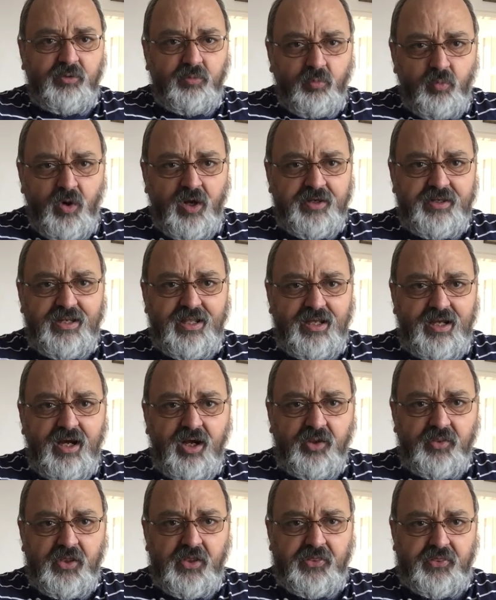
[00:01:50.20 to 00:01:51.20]
one
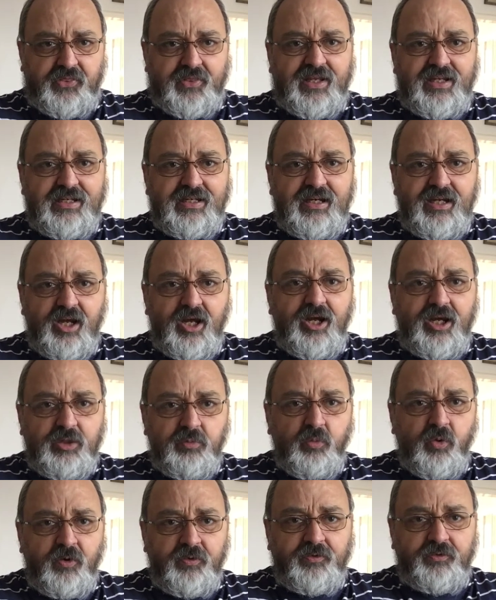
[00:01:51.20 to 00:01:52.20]
other thing I
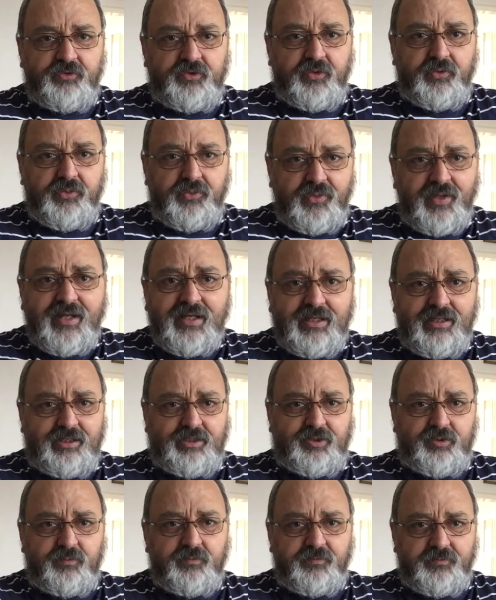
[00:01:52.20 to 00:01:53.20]
want to
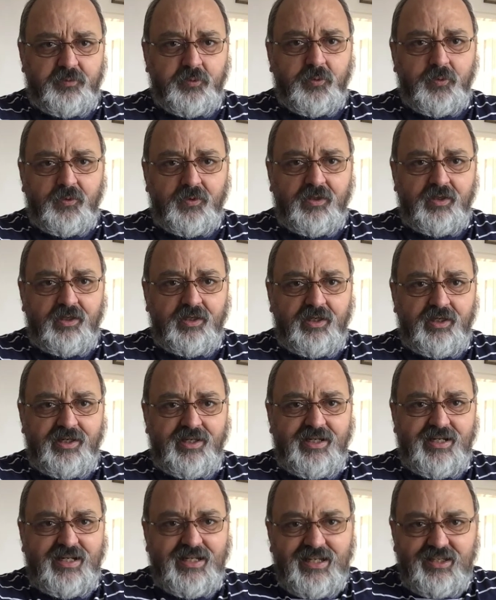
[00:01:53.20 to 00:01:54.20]
thank you for
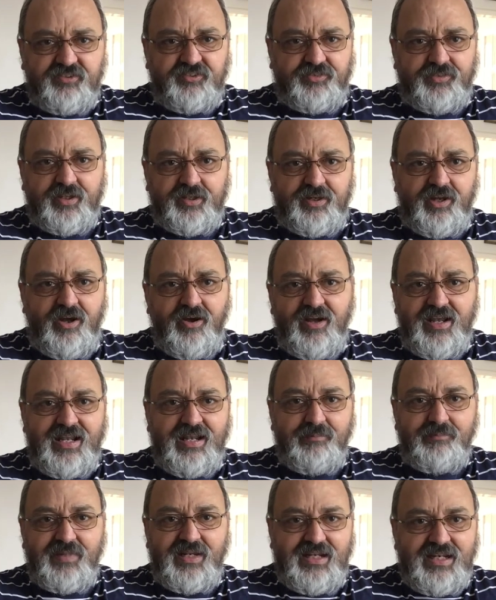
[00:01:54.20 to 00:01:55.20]
is that I
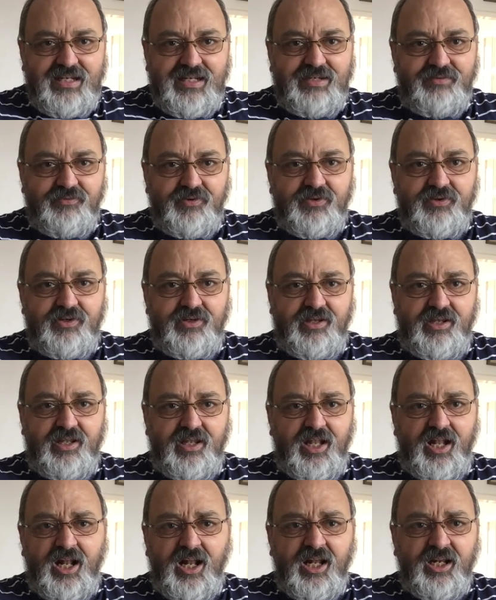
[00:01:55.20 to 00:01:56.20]
am even
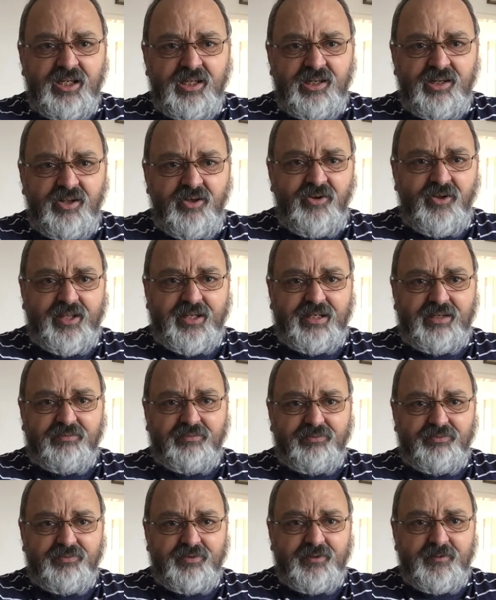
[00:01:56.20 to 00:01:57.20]

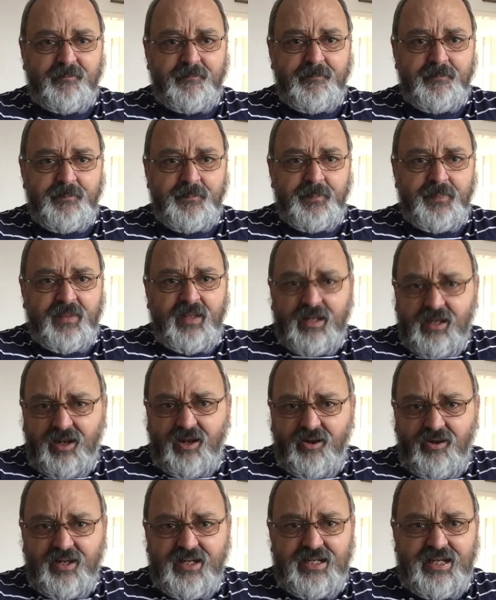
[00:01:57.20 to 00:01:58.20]
alive.
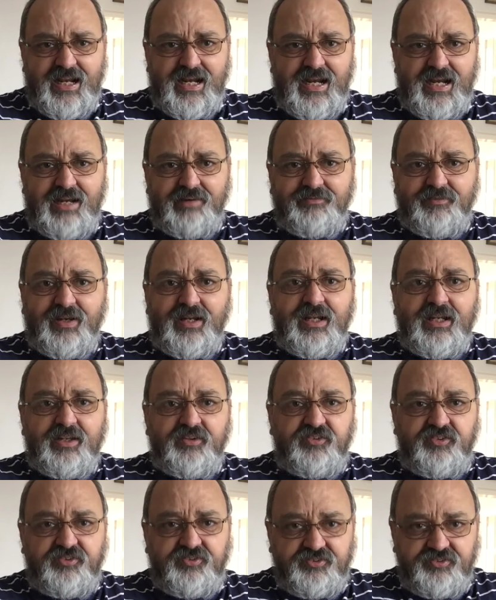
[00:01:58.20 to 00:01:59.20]
I have
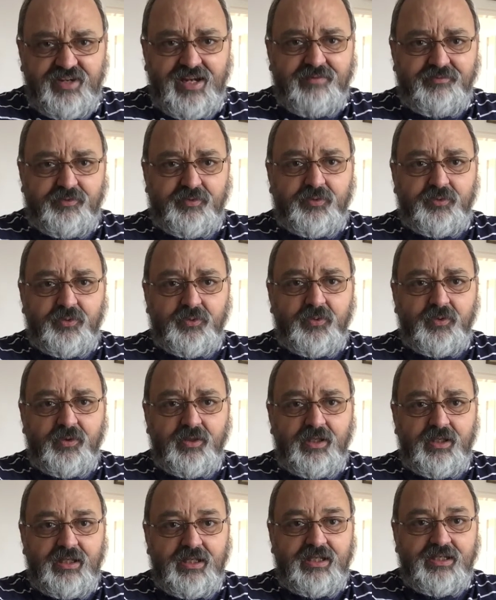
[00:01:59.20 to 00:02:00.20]
several
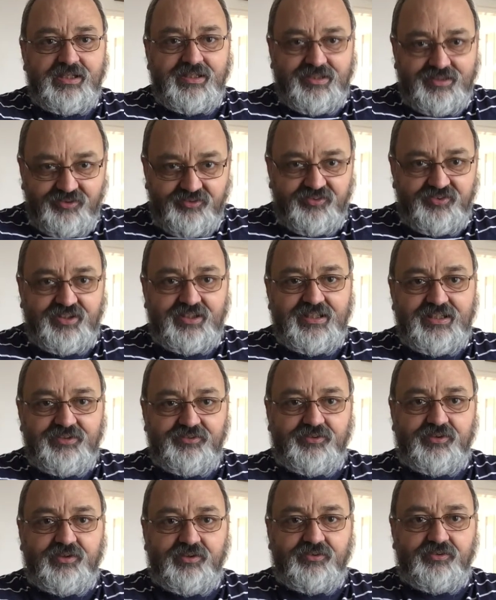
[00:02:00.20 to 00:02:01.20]

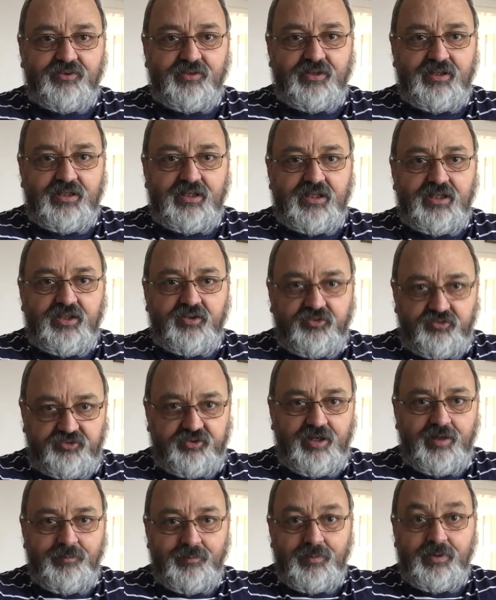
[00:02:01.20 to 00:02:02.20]
diseases,
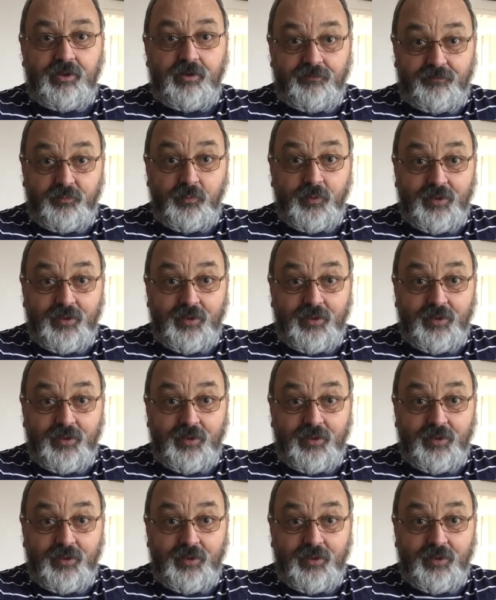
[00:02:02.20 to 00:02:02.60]
some of